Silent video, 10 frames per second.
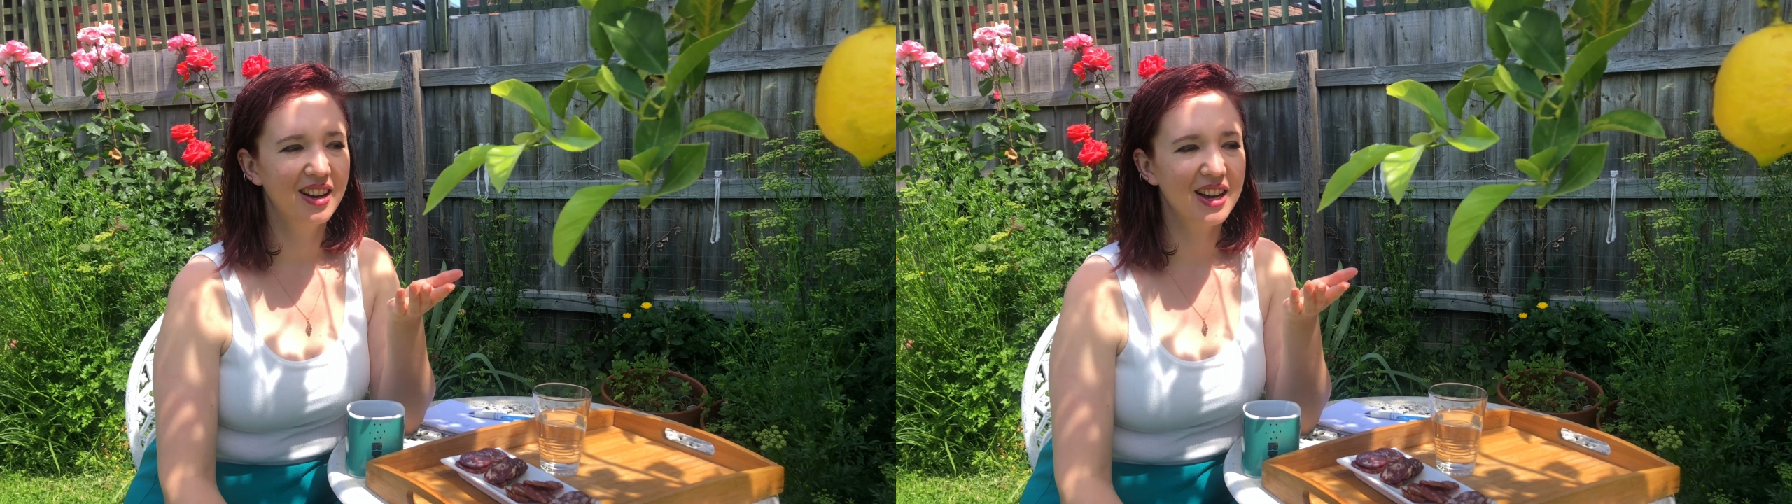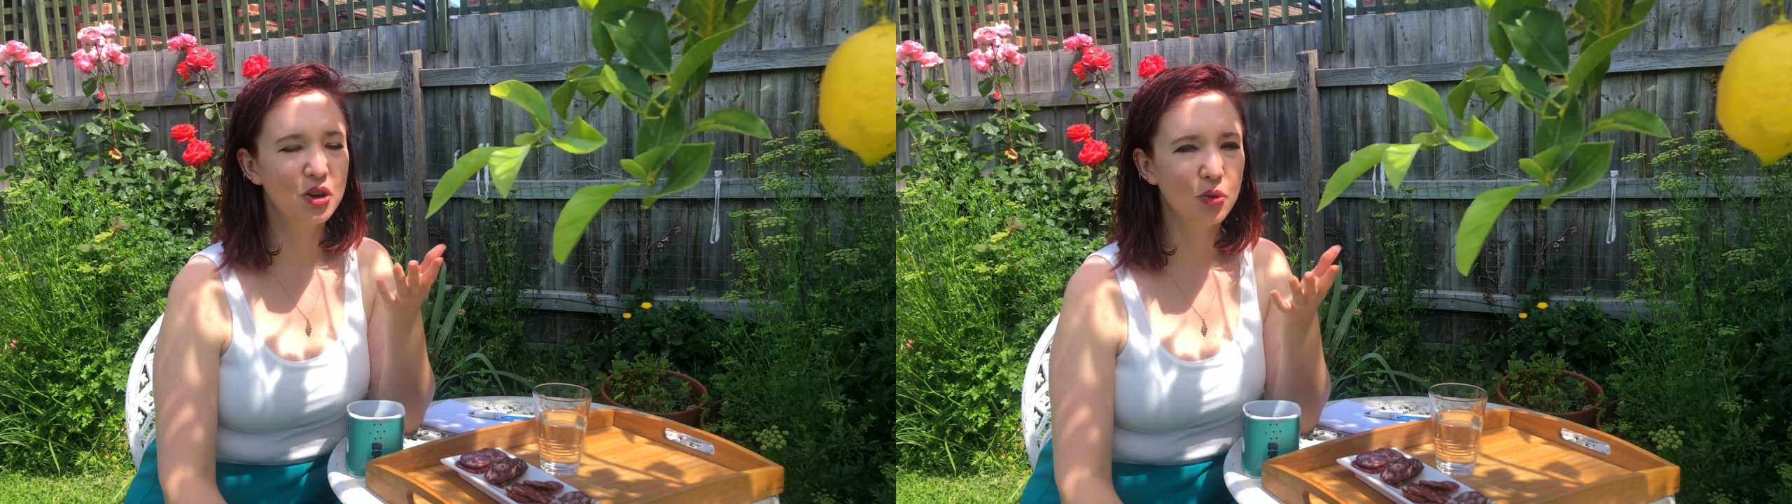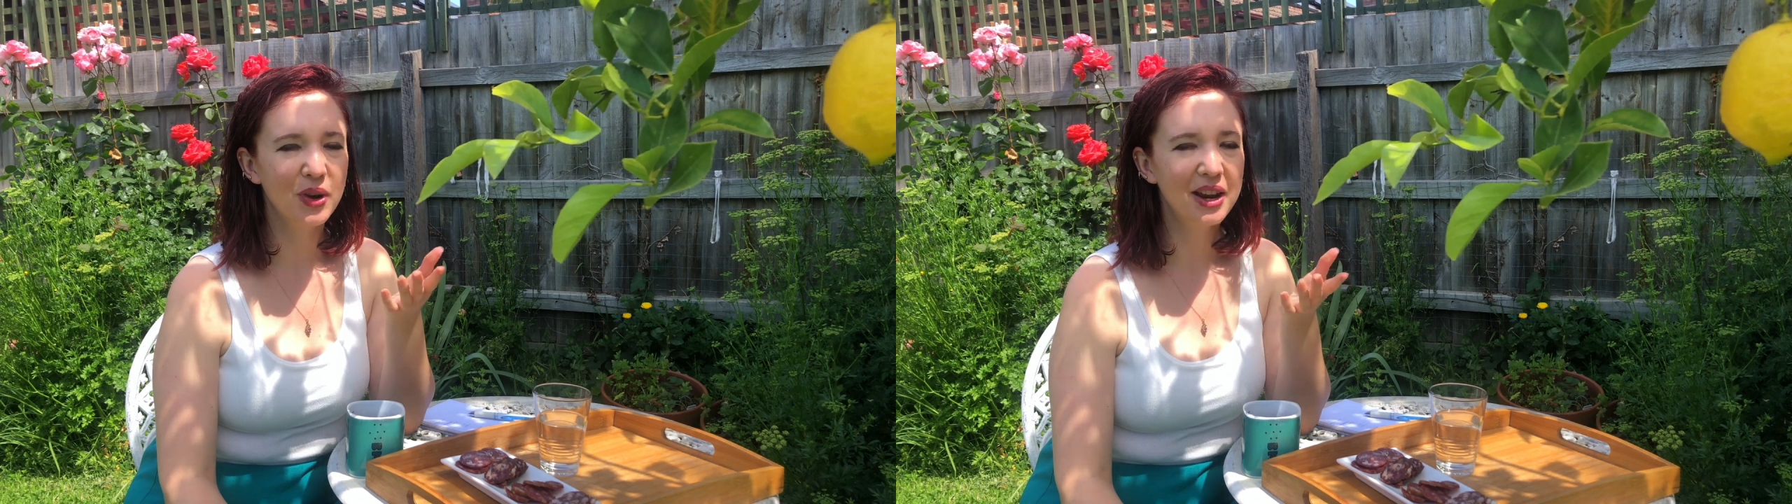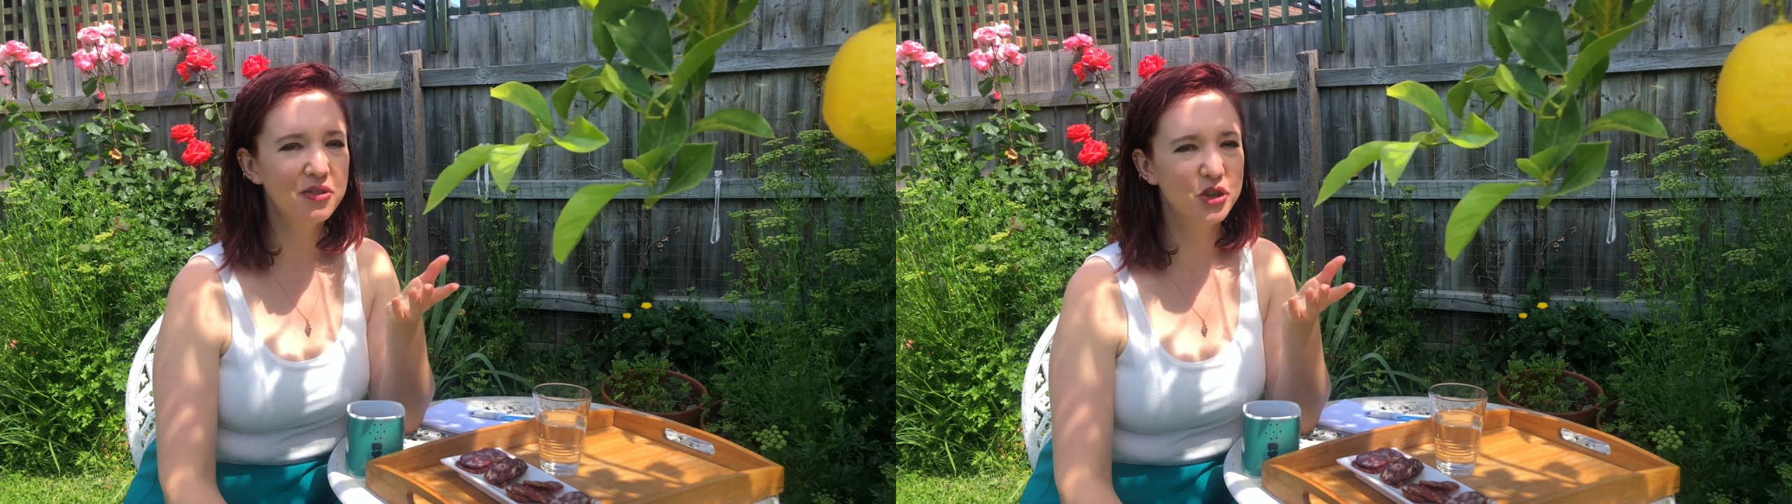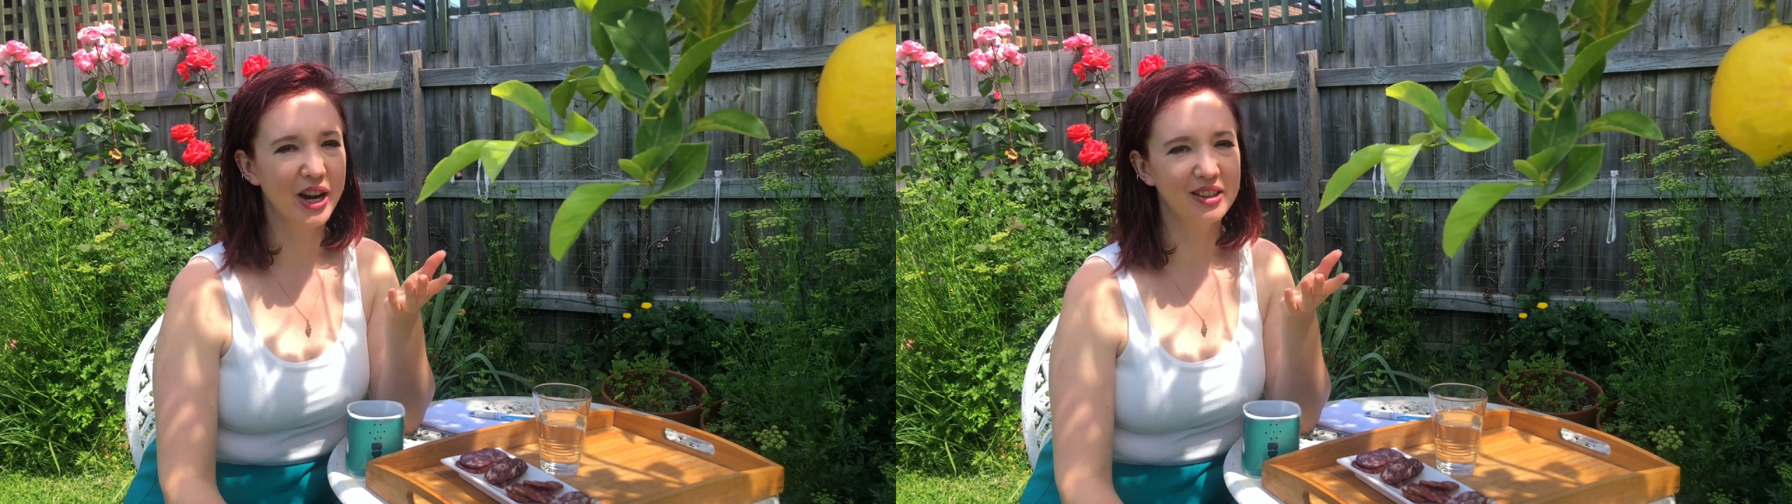a
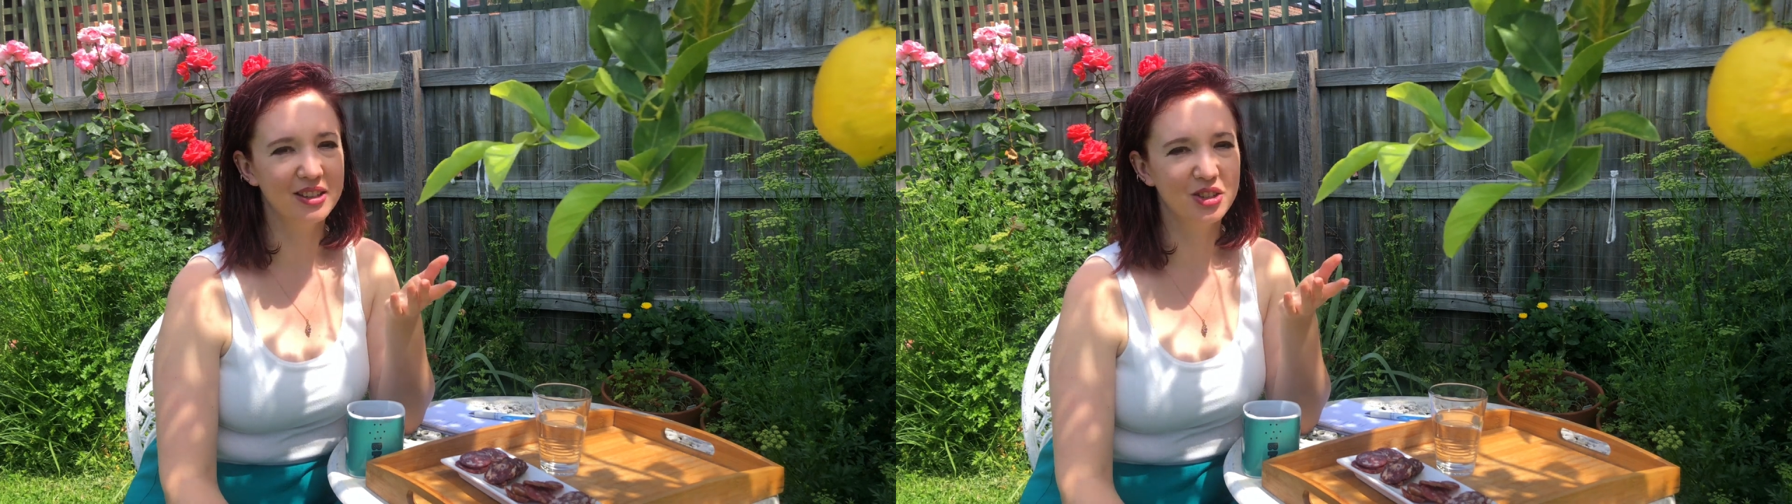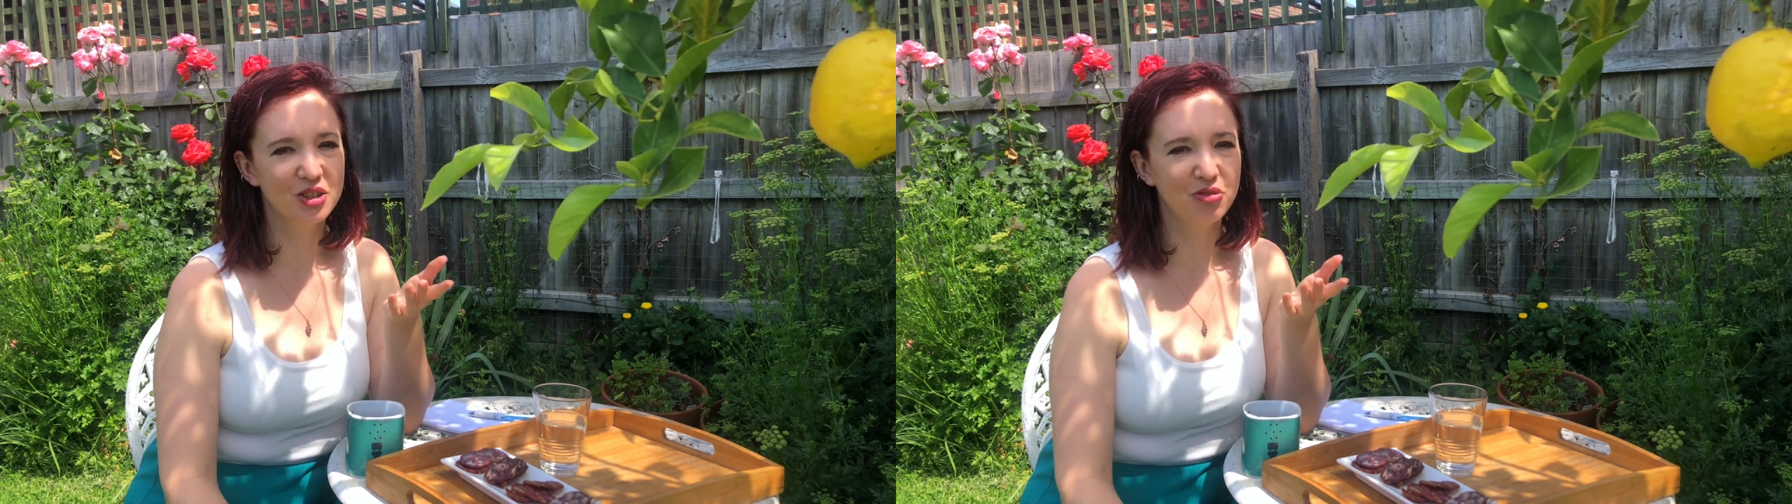creative challenge